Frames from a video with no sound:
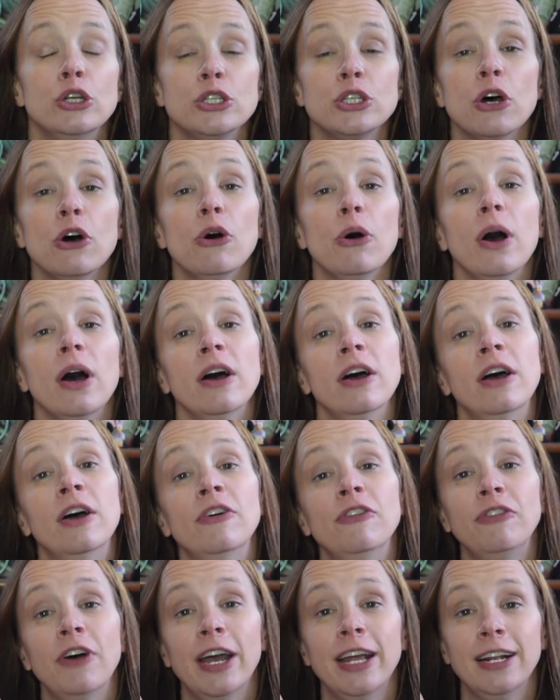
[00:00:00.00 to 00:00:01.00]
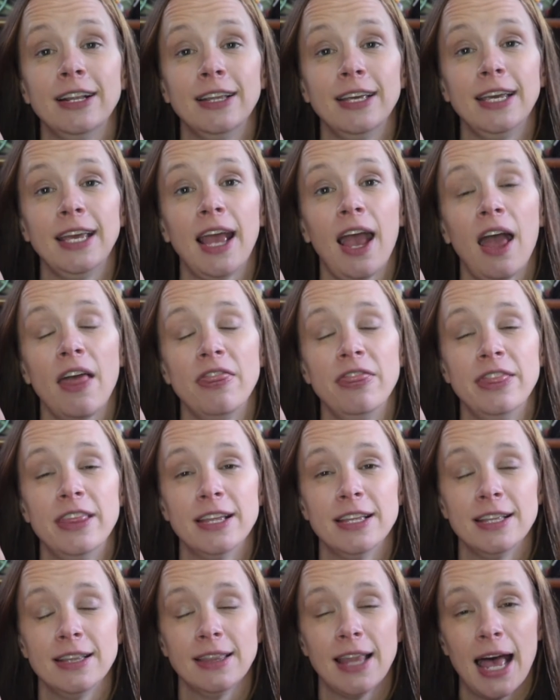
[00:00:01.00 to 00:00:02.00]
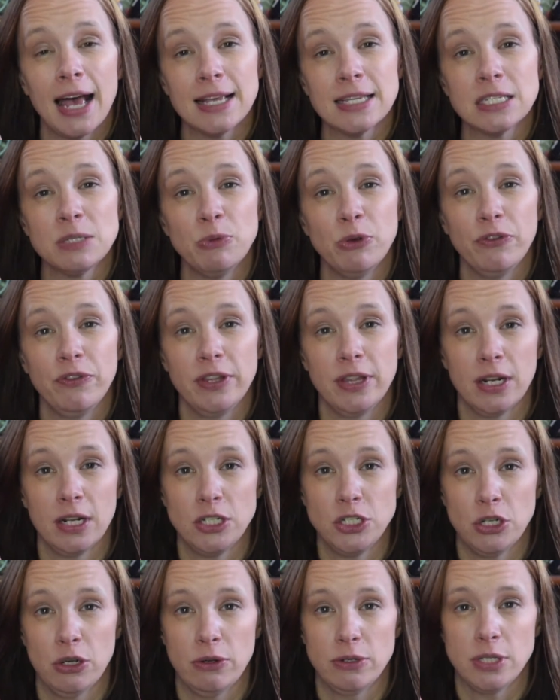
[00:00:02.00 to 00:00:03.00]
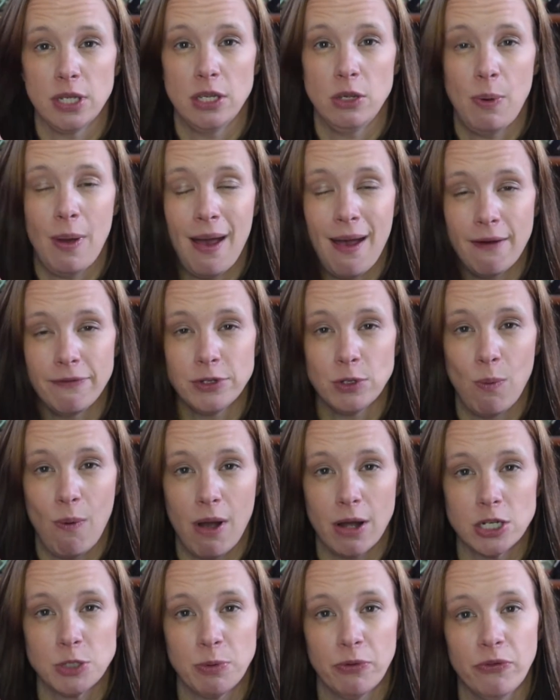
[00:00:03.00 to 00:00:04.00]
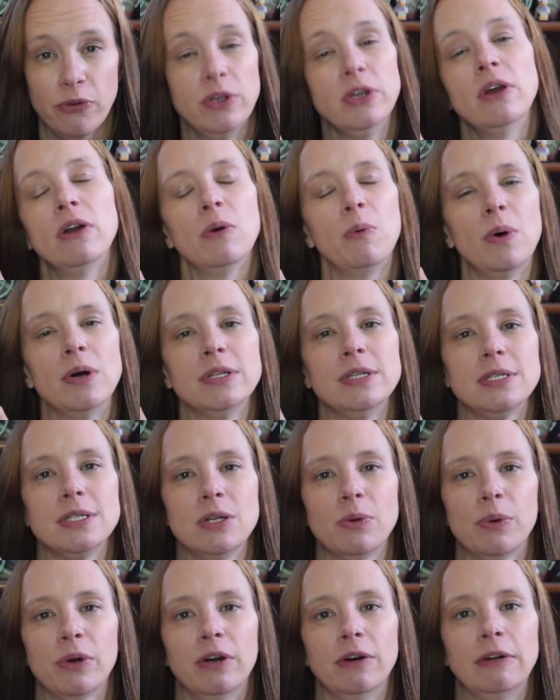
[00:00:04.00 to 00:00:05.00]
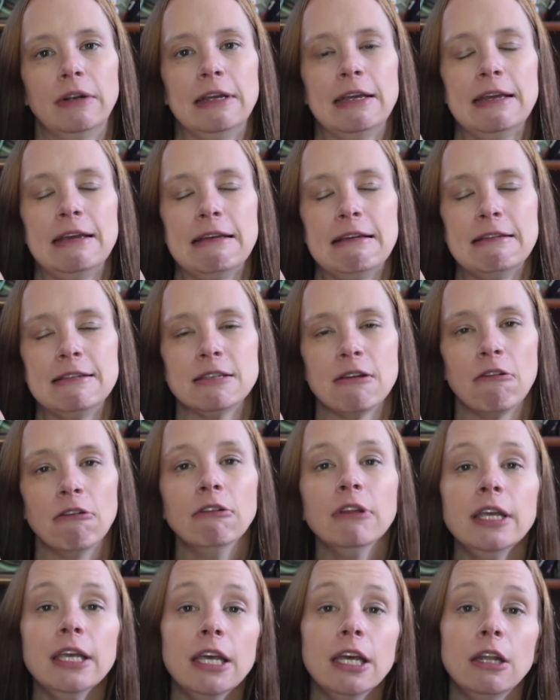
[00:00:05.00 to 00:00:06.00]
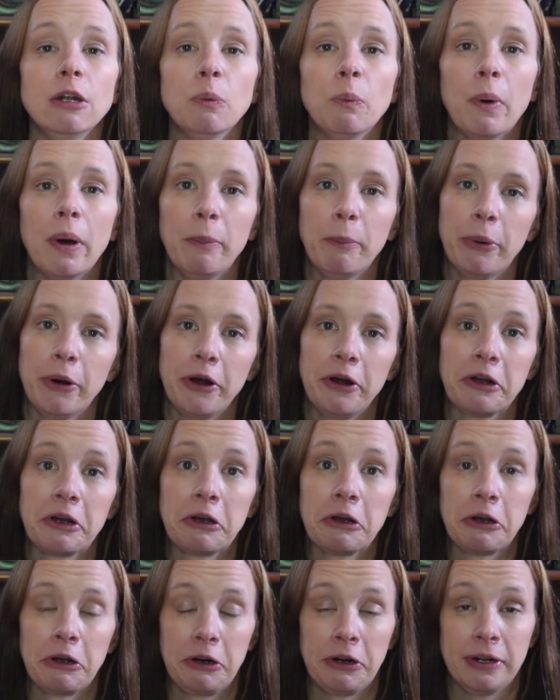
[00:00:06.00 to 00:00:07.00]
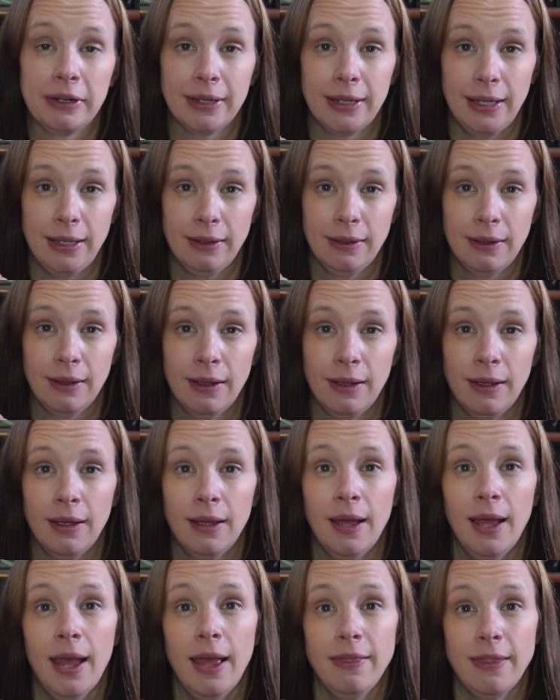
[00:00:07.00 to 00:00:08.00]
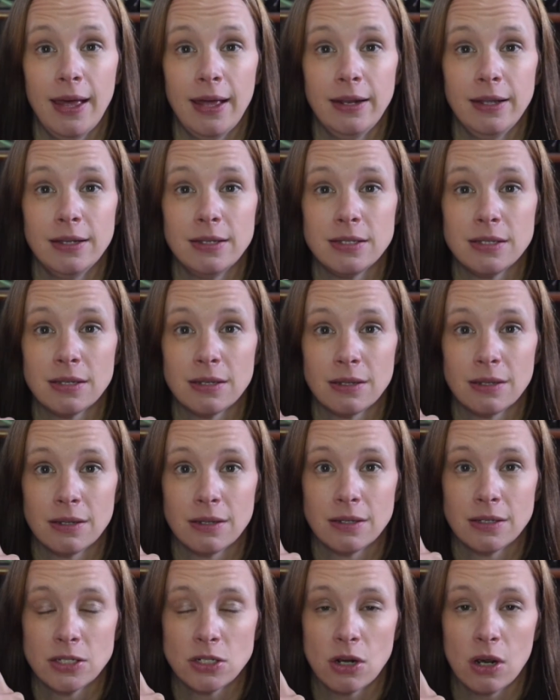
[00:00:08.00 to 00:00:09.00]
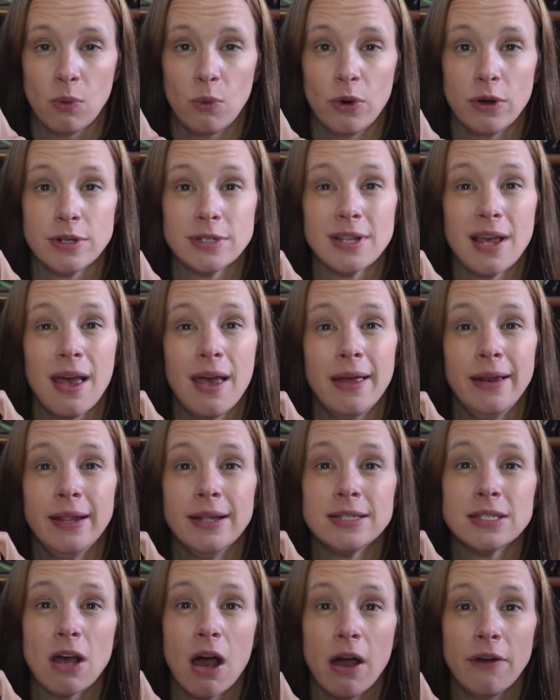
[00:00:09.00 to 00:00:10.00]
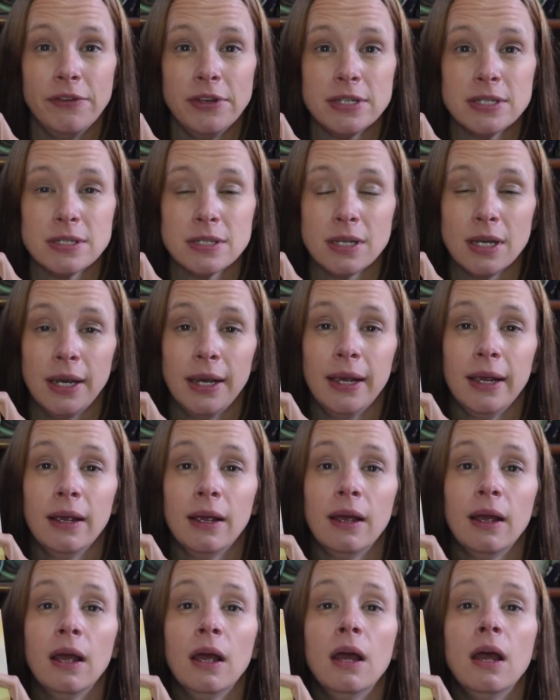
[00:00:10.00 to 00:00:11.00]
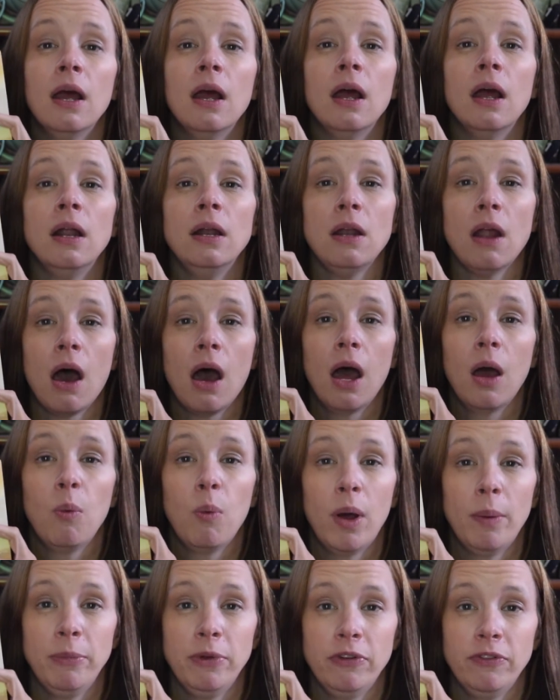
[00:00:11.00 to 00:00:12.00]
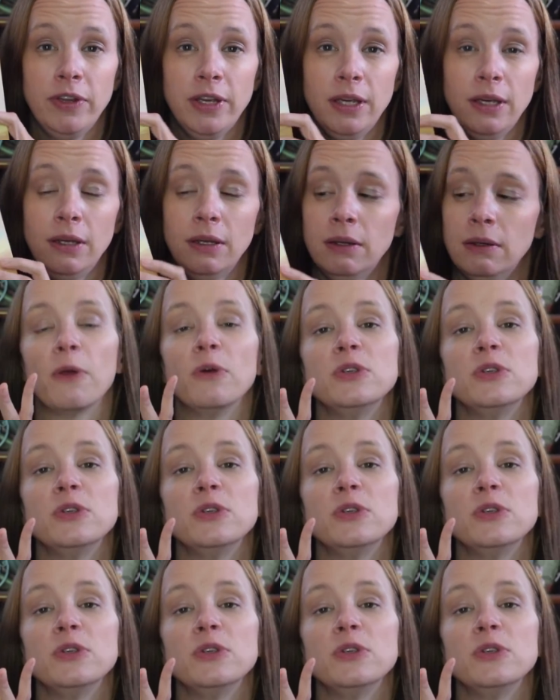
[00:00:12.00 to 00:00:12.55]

So finally, the last movie that I chose that you have to watch before you go to Walt Disney World is only in one park currently, and that is Star Wars. And it's obviously not one movie.